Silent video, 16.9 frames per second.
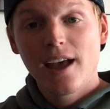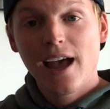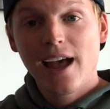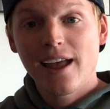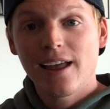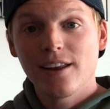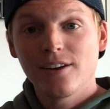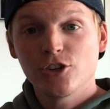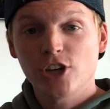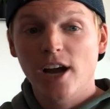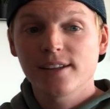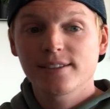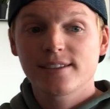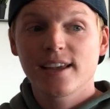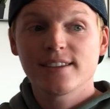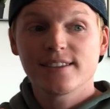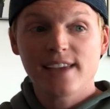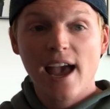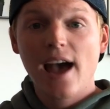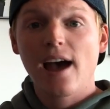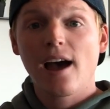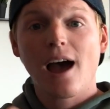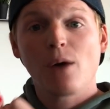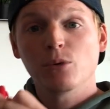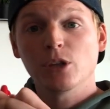and John says,
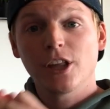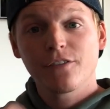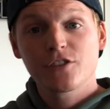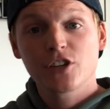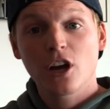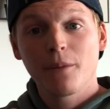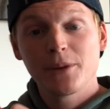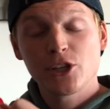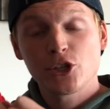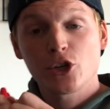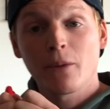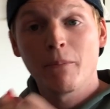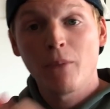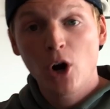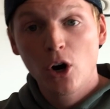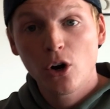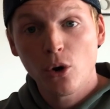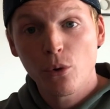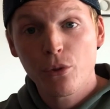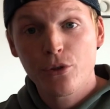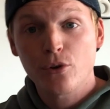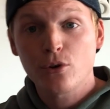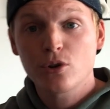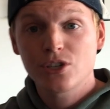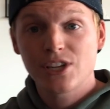yeah, I would love to come in tomorrow,
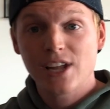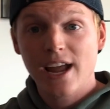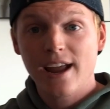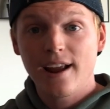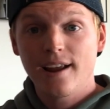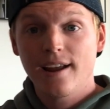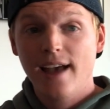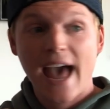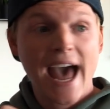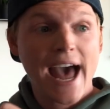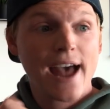Thursday,